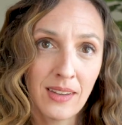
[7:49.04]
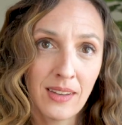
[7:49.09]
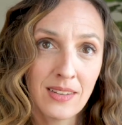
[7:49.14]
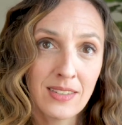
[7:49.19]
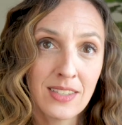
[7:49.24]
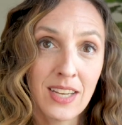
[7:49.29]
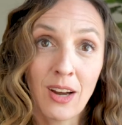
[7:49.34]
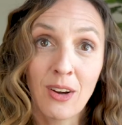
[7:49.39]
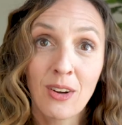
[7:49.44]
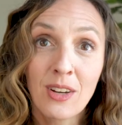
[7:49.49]

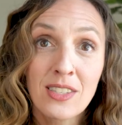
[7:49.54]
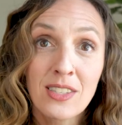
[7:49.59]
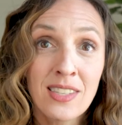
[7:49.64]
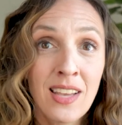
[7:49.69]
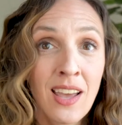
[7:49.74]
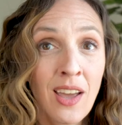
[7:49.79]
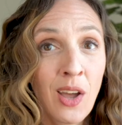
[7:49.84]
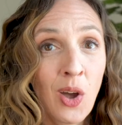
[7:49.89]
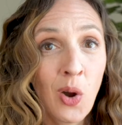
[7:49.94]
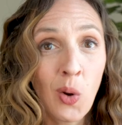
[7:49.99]
Terence
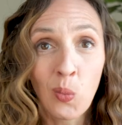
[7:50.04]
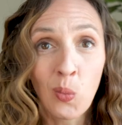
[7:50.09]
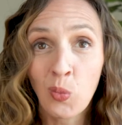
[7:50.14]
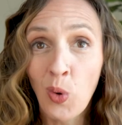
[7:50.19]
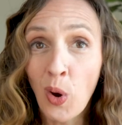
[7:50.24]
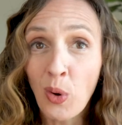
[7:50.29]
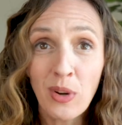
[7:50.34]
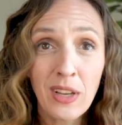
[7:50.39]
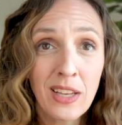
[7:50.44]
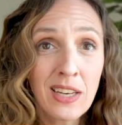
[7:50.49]

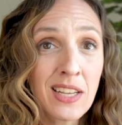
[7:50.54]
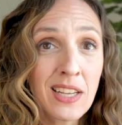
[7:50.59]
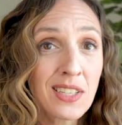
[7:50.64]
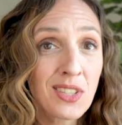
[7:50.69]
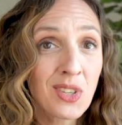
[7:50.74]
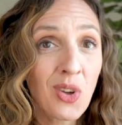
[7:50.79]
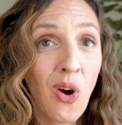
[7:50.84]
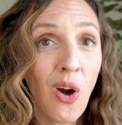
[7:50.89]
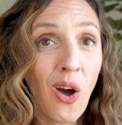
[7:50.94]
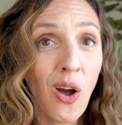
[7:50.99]
wrote in
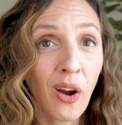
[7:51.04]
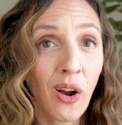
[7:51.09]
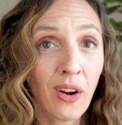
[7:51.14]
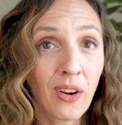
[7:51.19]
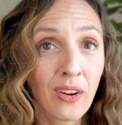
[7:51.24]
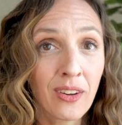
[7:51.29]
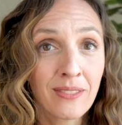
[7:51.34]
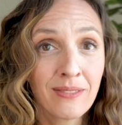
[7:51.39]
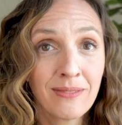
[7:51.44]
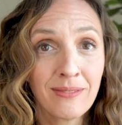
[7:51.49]
his
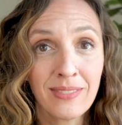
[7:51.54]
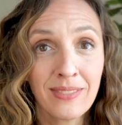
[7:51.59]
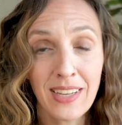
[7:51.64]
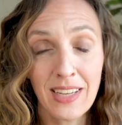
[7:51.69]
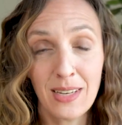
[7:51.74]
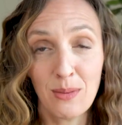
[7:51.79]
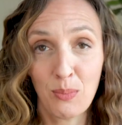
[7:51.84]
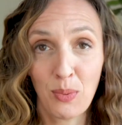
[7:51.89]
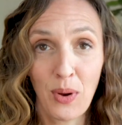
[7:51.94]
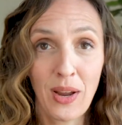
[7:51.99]
car,
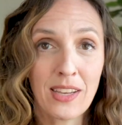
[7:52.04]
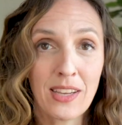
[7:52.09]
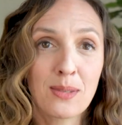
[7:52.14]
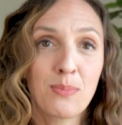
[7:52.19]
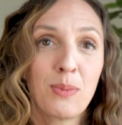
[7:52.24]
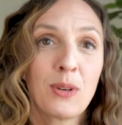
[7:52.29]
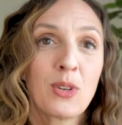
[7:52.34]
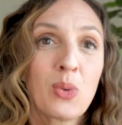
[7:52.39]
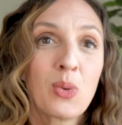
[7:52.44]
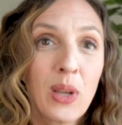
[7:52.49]
in breaks
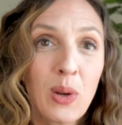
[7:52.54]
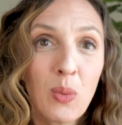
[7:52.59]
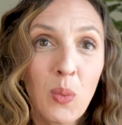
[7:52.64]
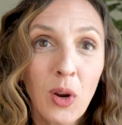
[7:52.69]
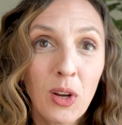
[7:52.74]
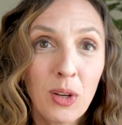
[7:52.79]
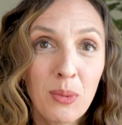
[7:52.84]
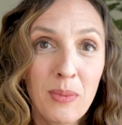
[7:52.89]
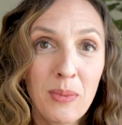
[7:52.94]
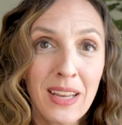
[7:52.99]
between
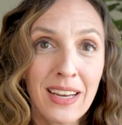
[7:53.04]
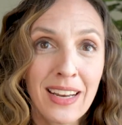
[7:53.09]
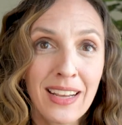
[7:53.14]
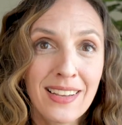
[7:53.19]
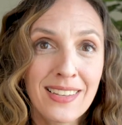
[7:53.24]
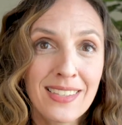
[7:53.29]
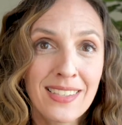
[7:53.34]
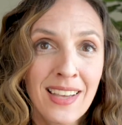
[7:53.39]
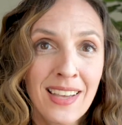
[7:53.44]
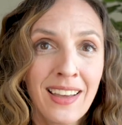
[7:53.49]
work
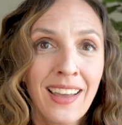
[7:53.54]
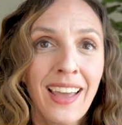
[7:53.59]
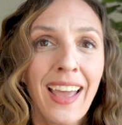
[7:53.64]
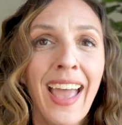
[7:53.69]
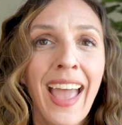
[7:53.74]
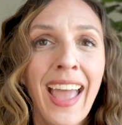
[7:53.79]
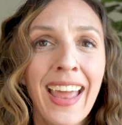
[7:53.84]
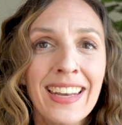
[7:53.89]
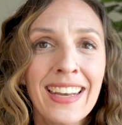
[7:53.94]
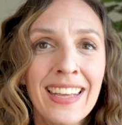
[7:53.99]
meetings,
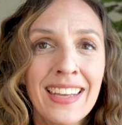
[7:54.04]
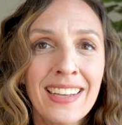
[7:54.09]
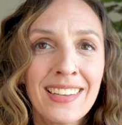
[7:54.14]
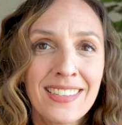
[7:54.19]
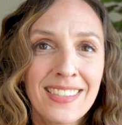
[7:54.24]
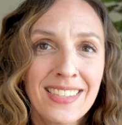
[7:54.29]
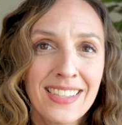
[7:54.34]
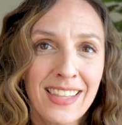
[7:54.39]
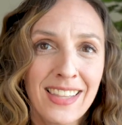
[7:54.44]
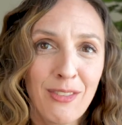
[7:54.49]
any
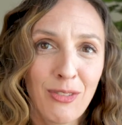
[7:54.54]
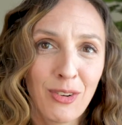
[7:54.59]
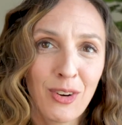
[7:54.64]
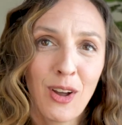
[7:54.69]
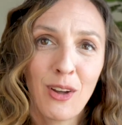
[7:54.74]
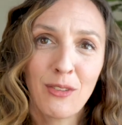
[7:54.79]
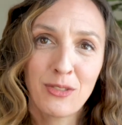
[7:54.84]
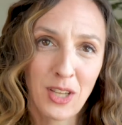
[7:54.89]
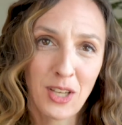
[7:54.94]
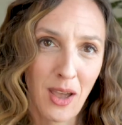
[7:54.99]
sliver
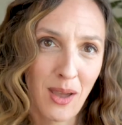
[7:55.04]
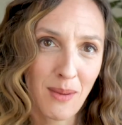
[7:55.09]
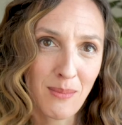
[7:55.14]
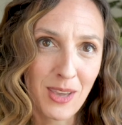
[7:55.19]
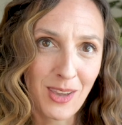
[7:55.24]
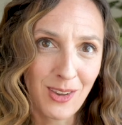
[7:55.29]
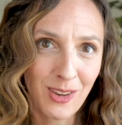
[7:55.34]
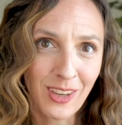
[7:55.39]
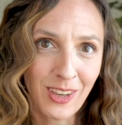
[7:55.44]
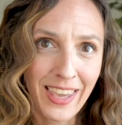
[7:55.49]
of time
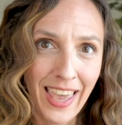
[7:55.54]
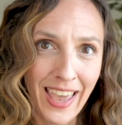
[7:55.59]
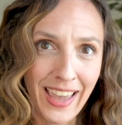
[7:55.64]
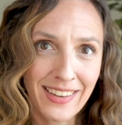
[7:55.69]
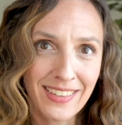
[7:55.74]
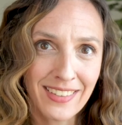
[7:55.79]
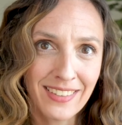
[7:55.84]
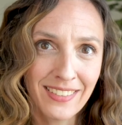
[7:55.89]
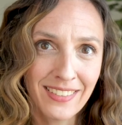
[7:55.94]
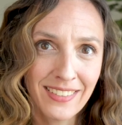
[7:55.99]
he could
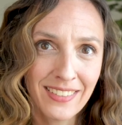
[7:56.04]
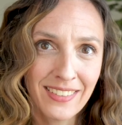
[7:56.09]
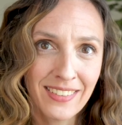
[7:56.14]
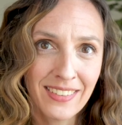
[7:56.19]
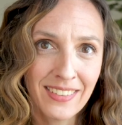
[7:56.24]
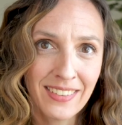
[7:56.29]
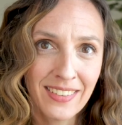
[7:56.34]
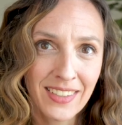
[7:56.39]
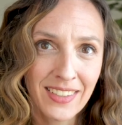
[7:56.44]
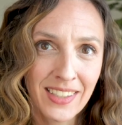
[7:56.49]
get.
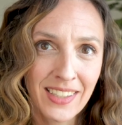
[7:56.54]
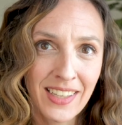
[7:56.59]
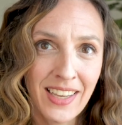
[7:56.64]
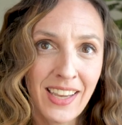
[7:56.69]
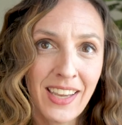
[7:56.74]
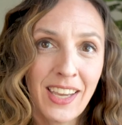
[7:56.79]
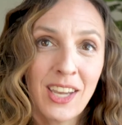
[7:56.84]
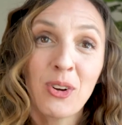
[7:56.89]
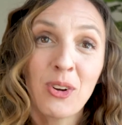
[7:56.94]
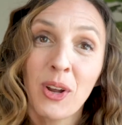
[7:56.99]

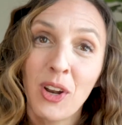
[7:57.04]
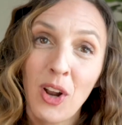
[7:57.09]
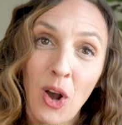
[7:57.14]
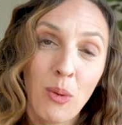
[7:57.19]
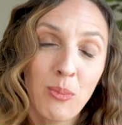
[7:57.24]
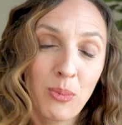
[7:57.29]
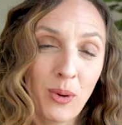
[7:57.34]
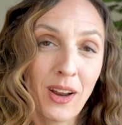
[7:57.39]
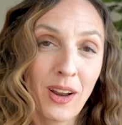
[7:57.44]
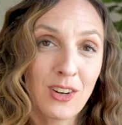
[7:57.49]
Here at
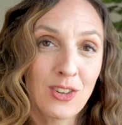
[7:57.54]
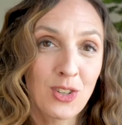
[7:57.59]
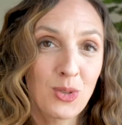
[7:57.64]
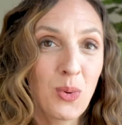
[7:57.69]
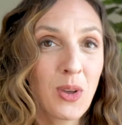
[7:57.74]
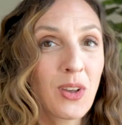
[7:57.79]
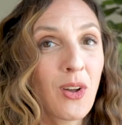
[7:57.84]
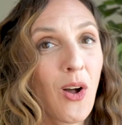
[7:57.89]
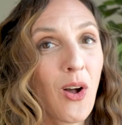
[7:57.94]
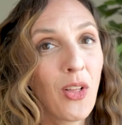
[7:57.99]
Hope Writers,
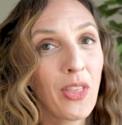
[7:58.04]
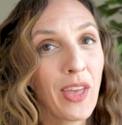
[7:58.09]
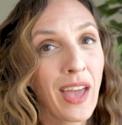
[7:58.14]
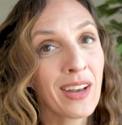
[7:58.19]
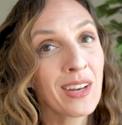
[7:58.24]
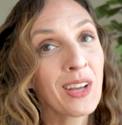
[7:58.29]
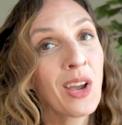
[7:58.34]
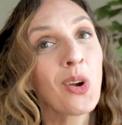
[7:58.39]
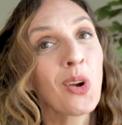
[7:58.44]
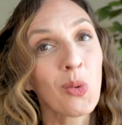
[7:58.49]
we call
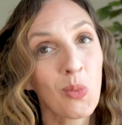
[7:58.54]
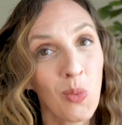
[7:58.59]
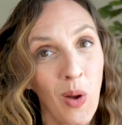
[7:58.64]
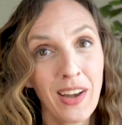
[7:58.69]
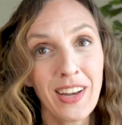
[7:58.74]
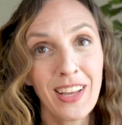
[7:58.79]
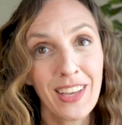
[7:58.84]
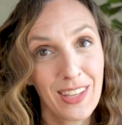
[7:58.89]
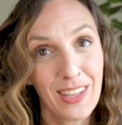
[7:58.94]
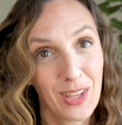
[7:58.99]
that
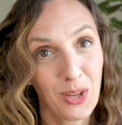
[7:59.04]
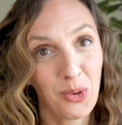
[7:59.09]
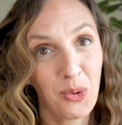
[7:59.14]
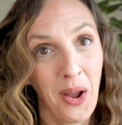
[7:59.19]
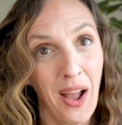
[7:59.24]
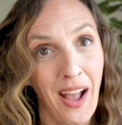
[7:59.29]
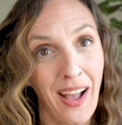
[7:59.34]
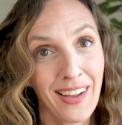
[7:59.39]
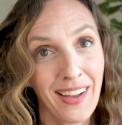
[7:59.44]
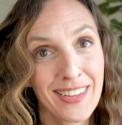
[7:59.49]
writing in the
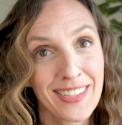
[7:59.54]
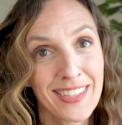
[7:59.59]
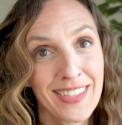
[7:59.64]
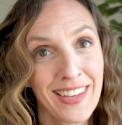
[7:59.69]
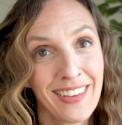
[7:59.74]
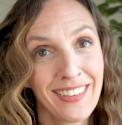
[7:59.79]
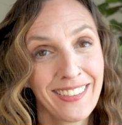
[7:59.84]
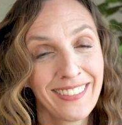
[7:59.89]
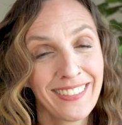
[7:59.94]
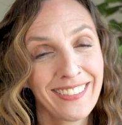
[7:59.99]

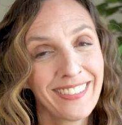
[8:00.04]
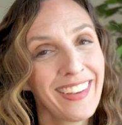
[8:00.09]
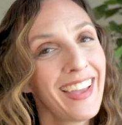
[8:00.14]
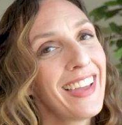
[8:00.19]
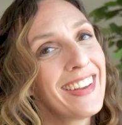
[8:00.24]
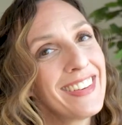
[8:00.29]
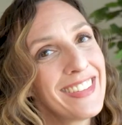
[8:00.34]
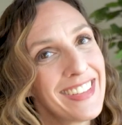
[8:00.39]
cracks. And